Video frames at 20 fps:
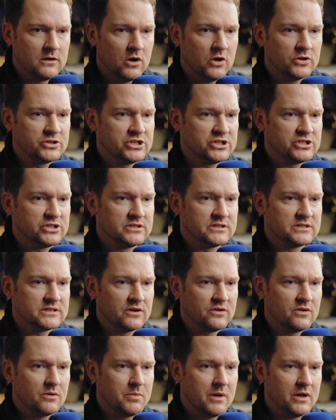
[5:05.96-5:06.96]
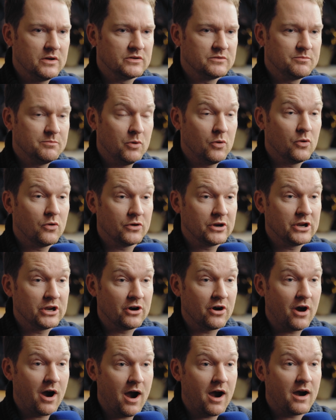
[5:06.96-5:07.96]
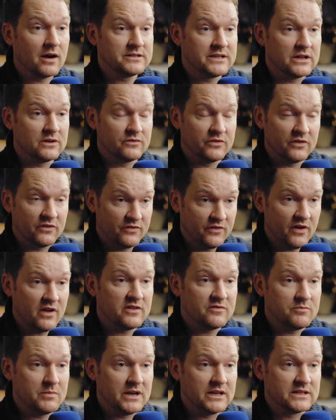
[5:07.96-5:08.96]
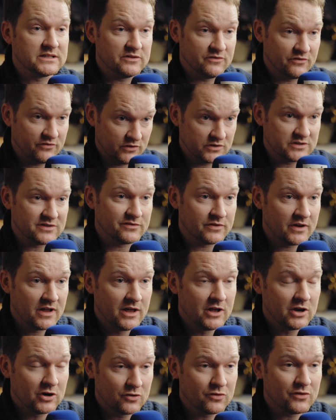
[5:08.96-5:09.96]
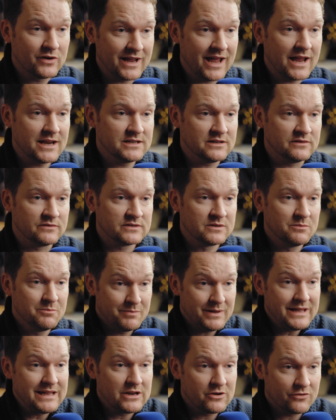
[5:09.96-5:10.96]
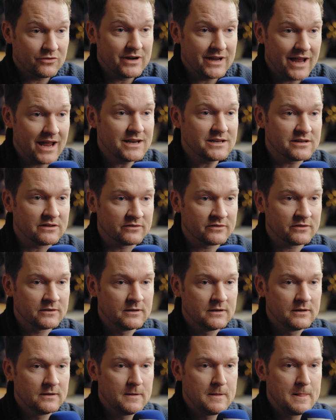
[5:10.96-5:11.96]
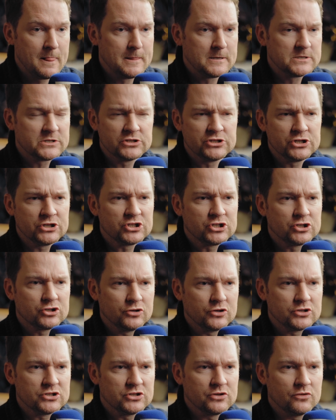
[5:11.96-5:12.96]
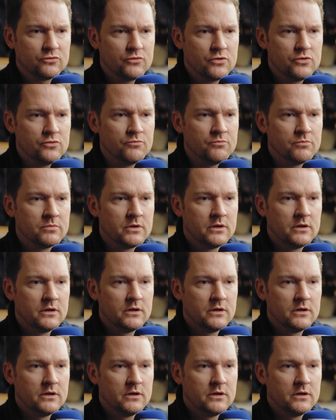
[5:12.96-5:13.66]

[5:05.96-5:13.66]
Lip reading: Auditions are about pouring your heart out for 5 minutes in front of creatives. Be creative. So just trust the room.